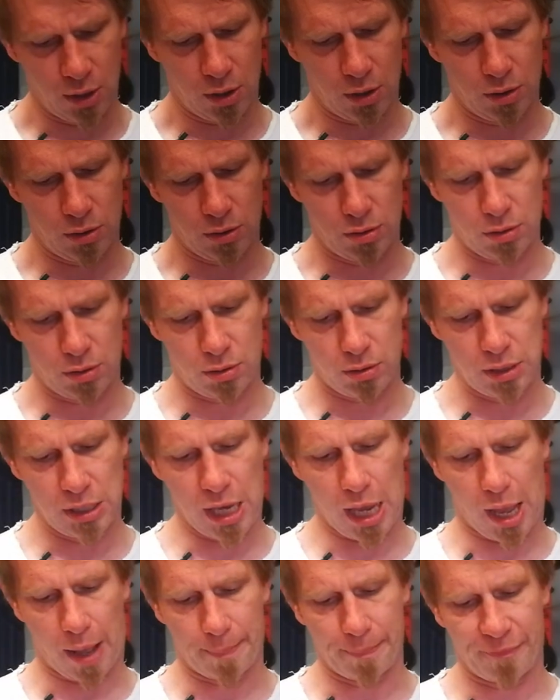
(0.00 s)
Ooh,
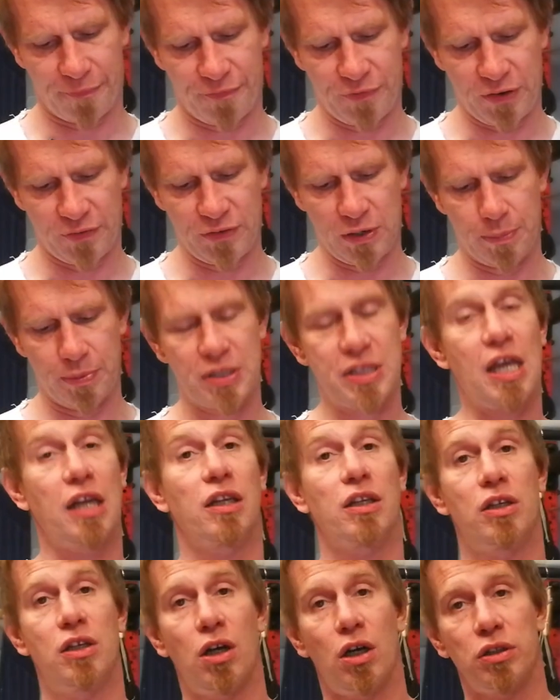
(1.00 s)
yeah,
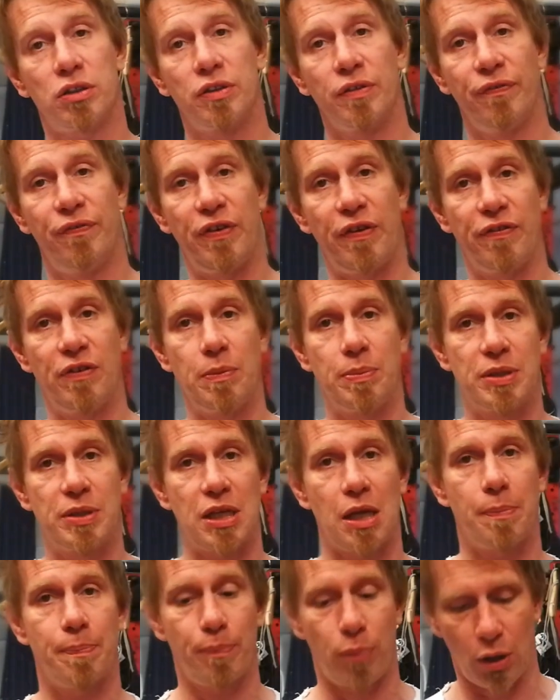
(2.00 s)
50% cotton,
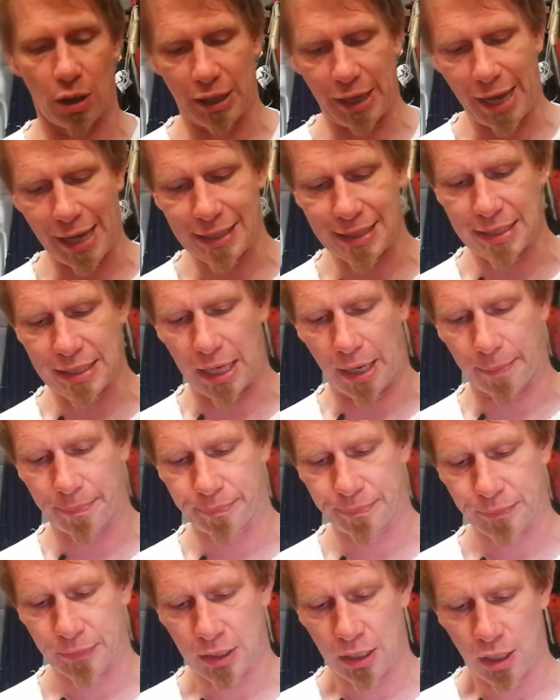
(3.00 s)
50% polyester,
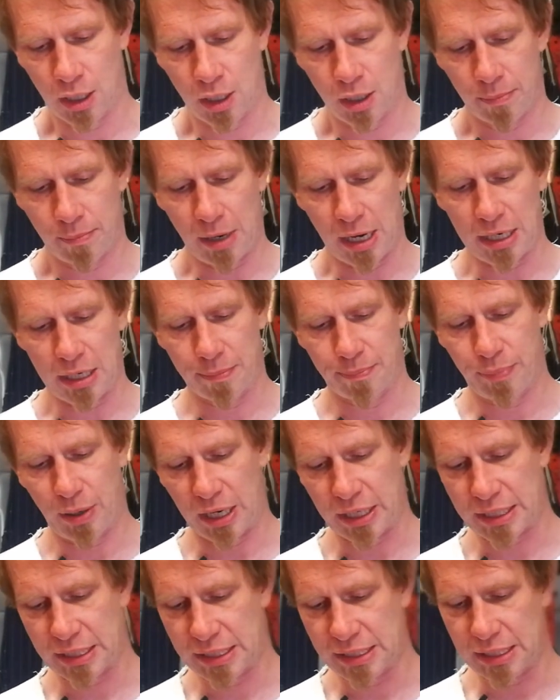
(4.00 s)
made in
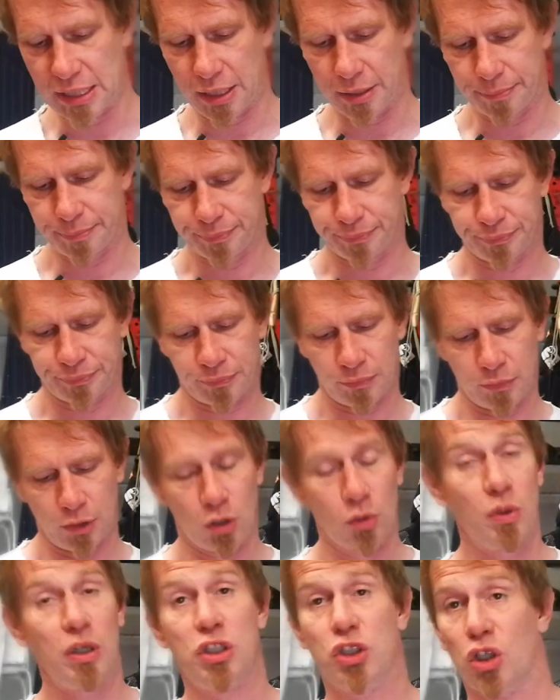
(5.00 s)
Pakistan,
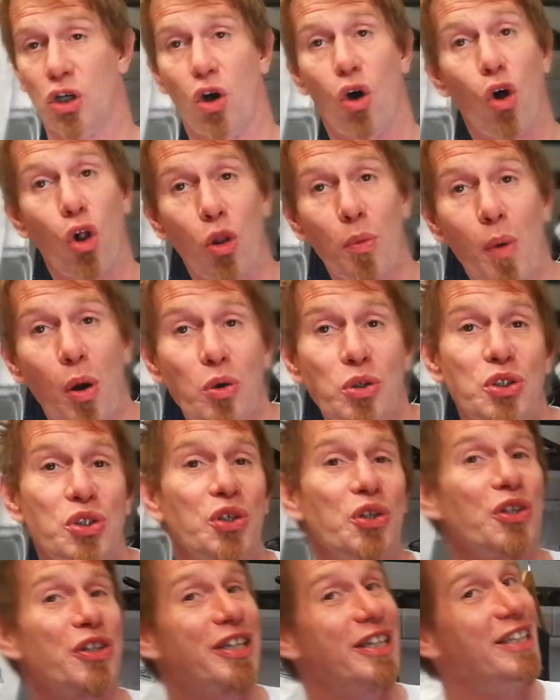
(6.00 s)
which almost
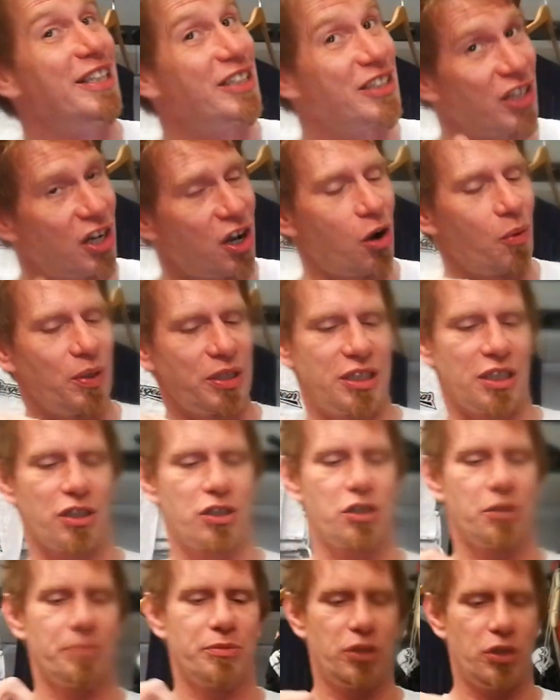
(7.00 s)
all gis are, which I'll
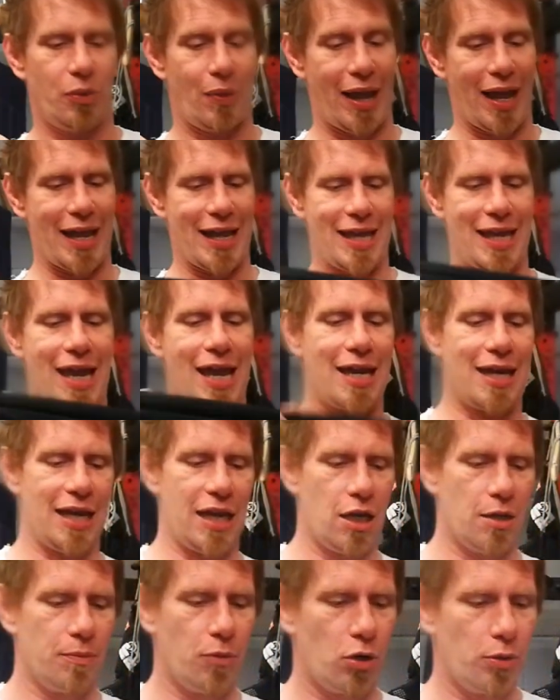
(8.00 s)
come to again
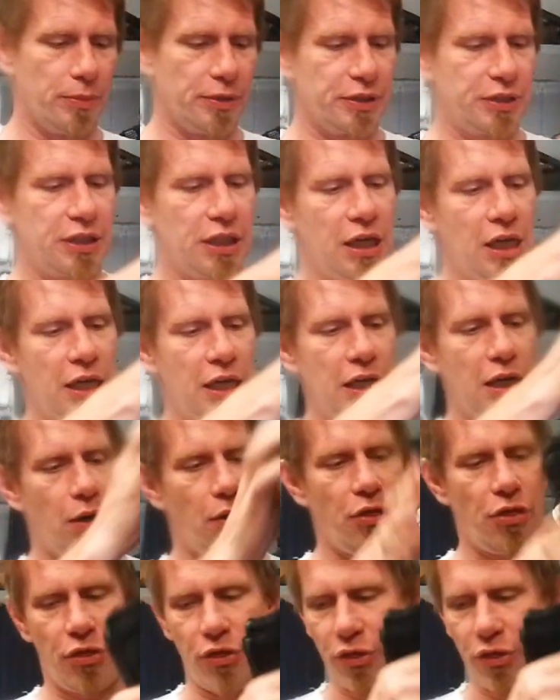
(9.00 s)
in a moment. Well,